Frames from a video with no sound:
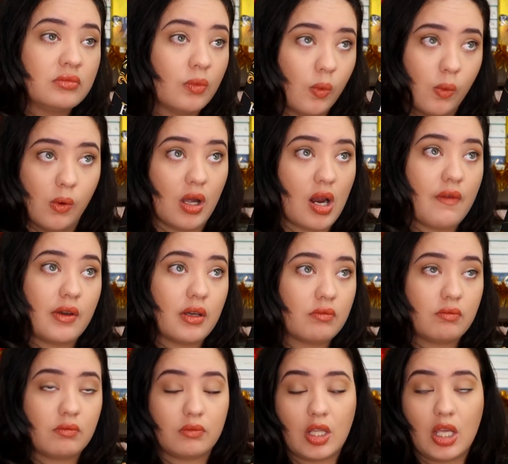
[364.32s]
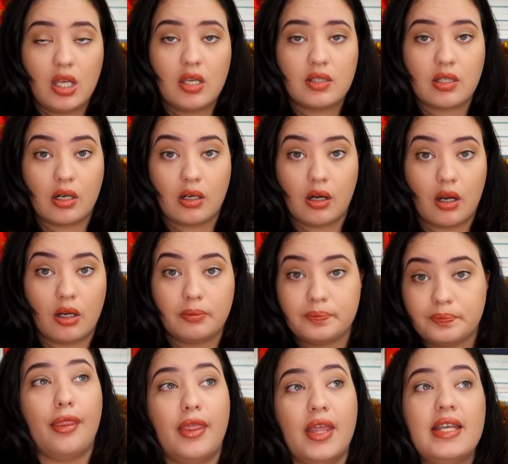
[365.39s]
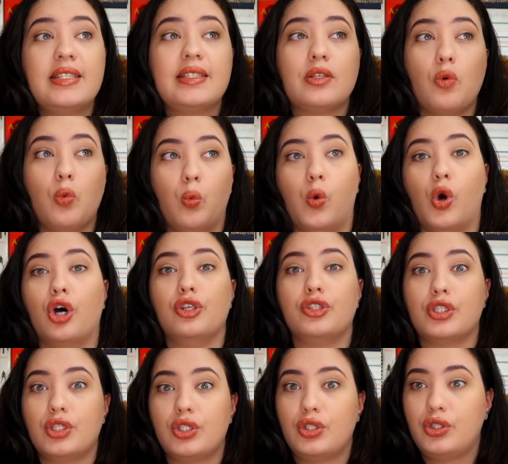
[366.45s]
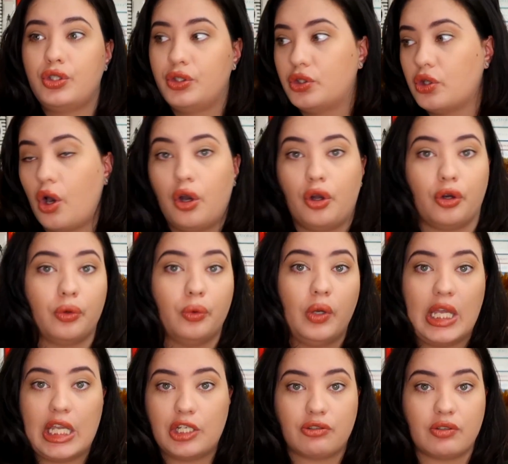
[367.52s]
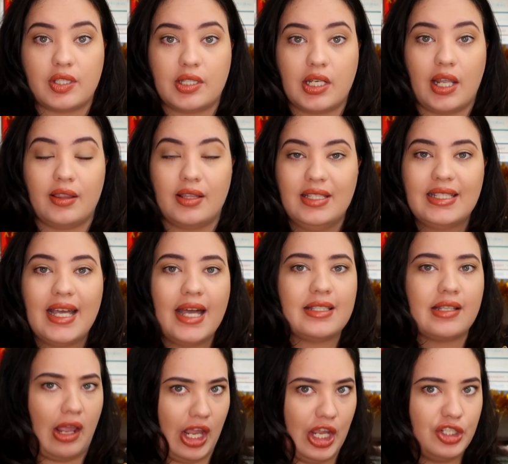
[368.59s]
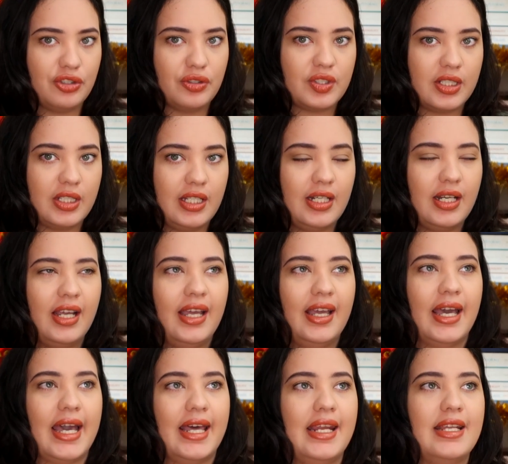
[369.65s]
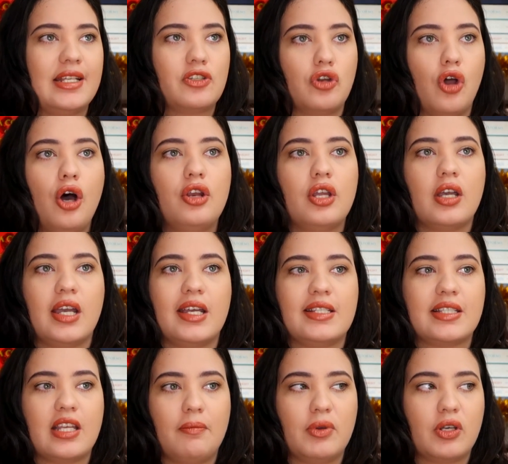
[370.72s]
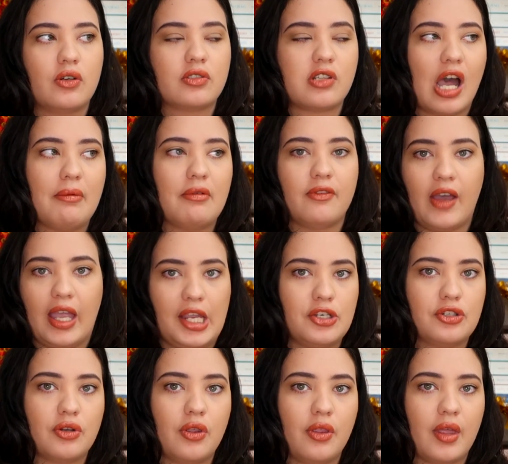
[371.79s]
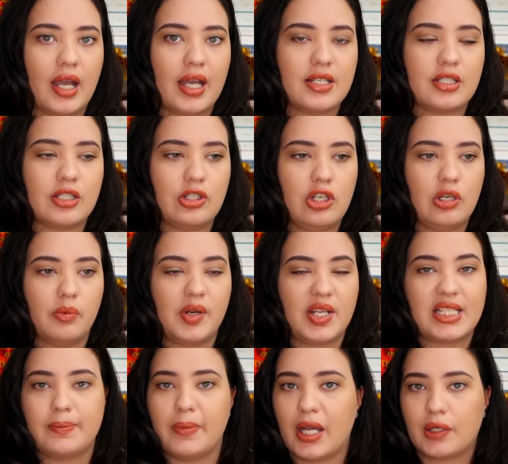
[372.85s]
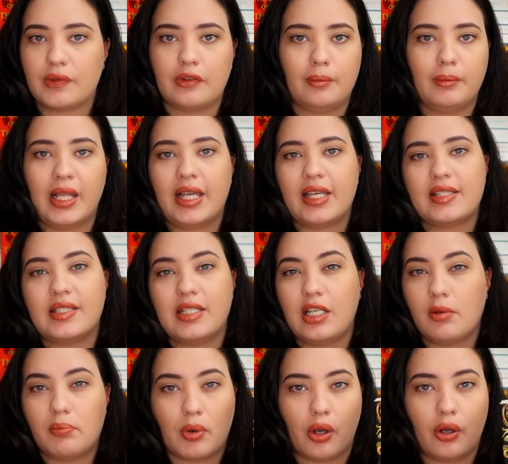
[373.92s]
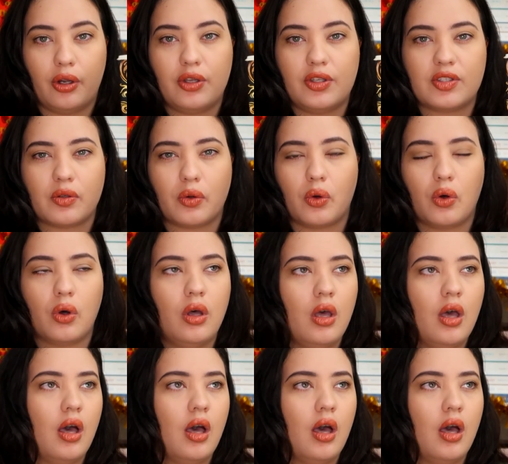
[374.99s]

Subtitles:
whatever he is, I don't know. This was so interesting. This has angels in it, and it's not a typical type of angel that you would expect from like City of Bones or